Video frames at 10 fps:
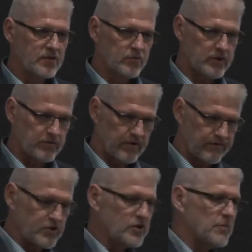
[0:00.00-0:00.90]
We
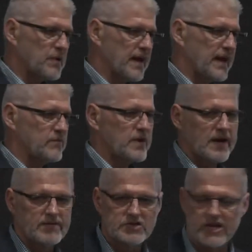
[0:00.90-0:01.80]
review the plan. We
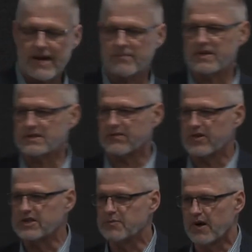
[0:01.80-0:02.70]
have champions for
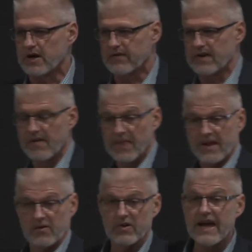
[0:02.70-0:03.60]
each part of it.
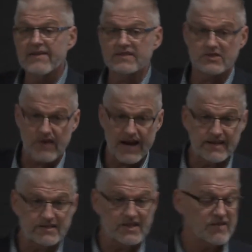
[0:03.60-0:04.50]
We have a
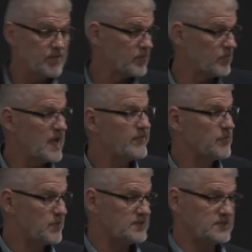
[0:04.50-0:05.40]
strategy. We have a
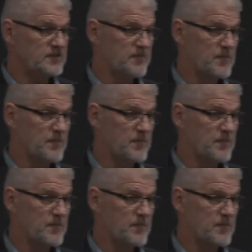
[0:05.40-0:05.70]
budget.